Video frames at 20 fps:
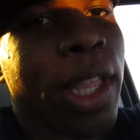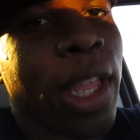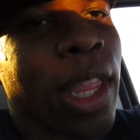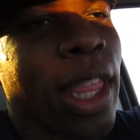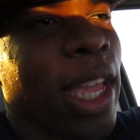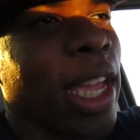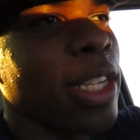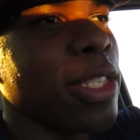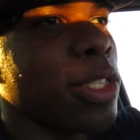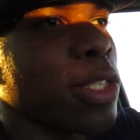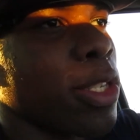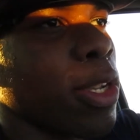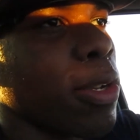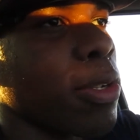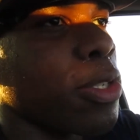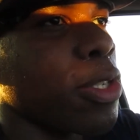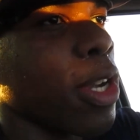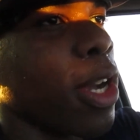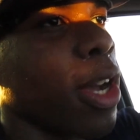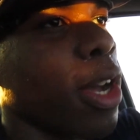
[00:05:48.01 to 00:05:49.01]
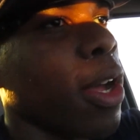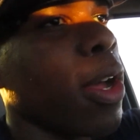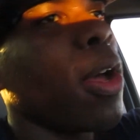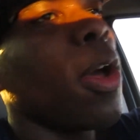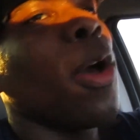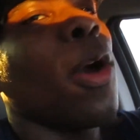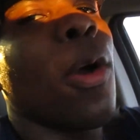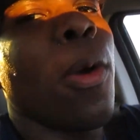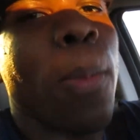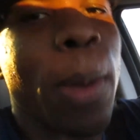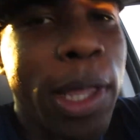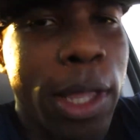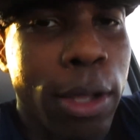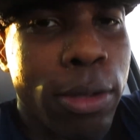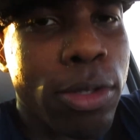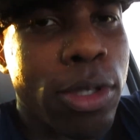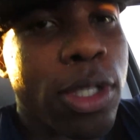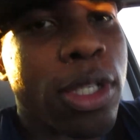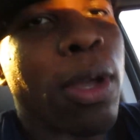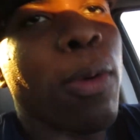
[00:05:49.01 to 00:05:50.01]
now. Like I just told y'all, we're about to go
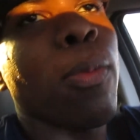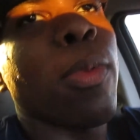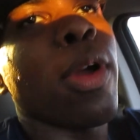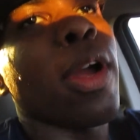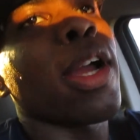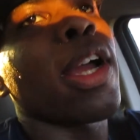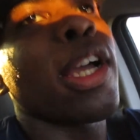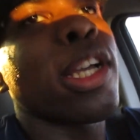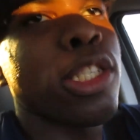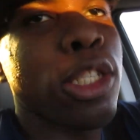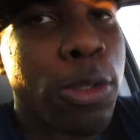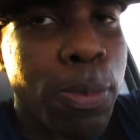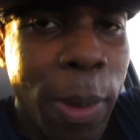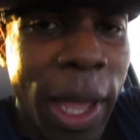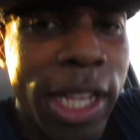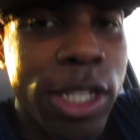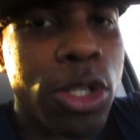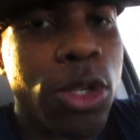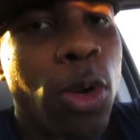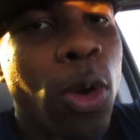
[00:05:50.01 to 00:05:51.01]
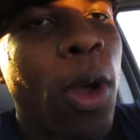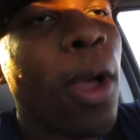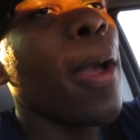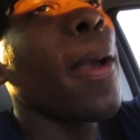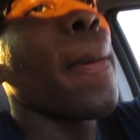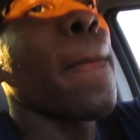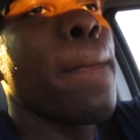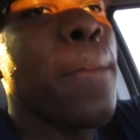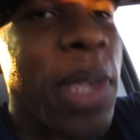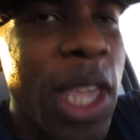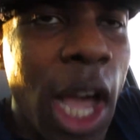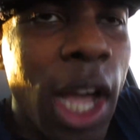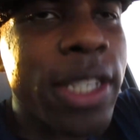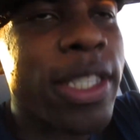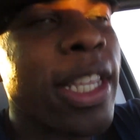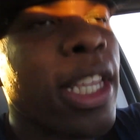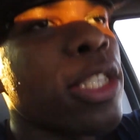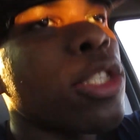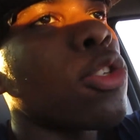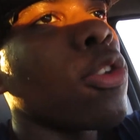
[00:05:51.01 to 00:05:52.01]
to somewhere special. Y'all
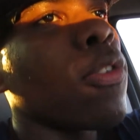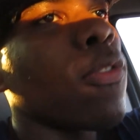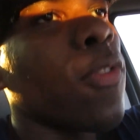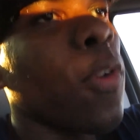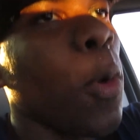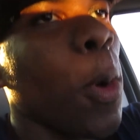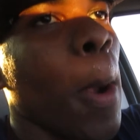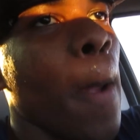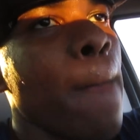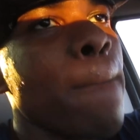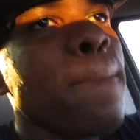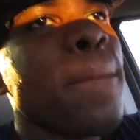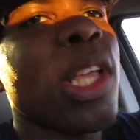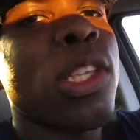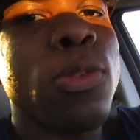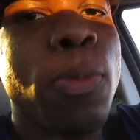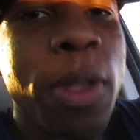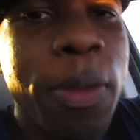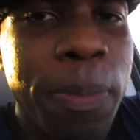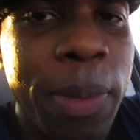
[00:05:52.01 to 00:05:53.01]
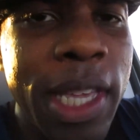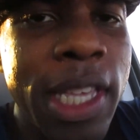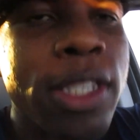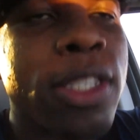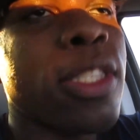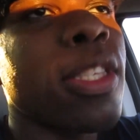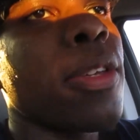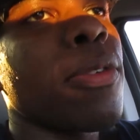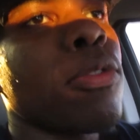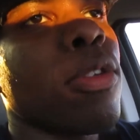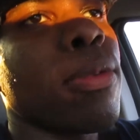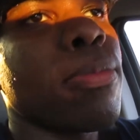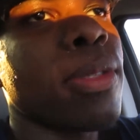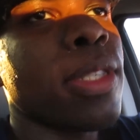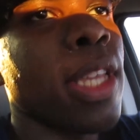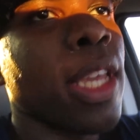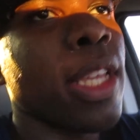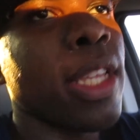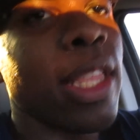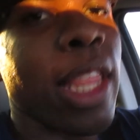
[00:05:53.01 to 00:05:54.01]
stay tuned for it. It's gonna be beast. You know what I'm
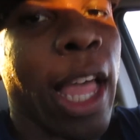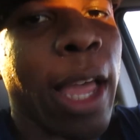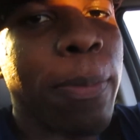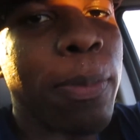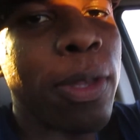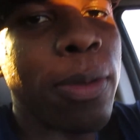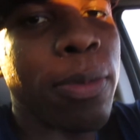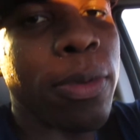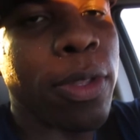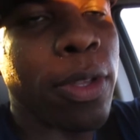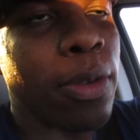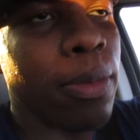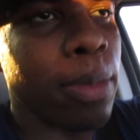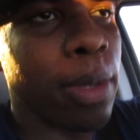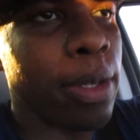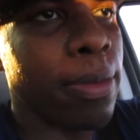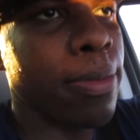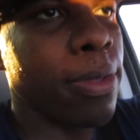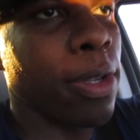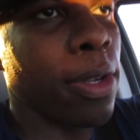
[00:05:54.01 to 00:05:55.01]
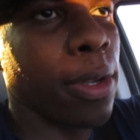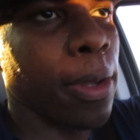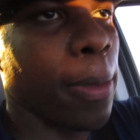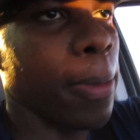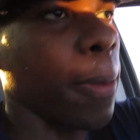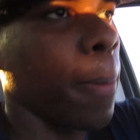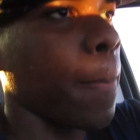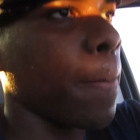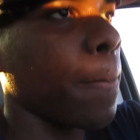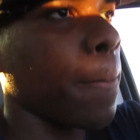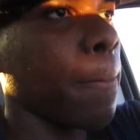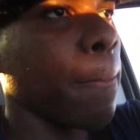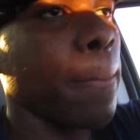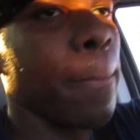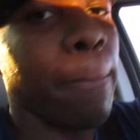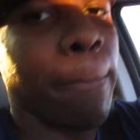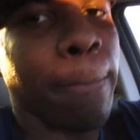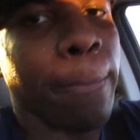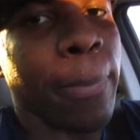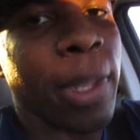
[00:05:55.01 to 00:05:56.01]
saying? A lot of people though, but it's all good.
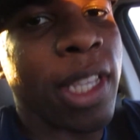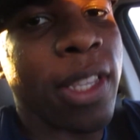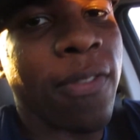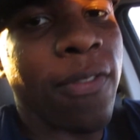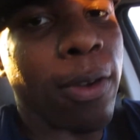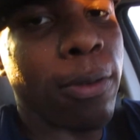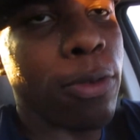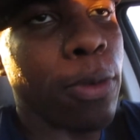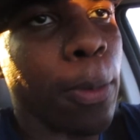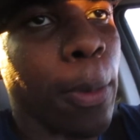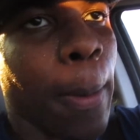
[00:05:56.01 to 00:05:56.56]
Fuck with your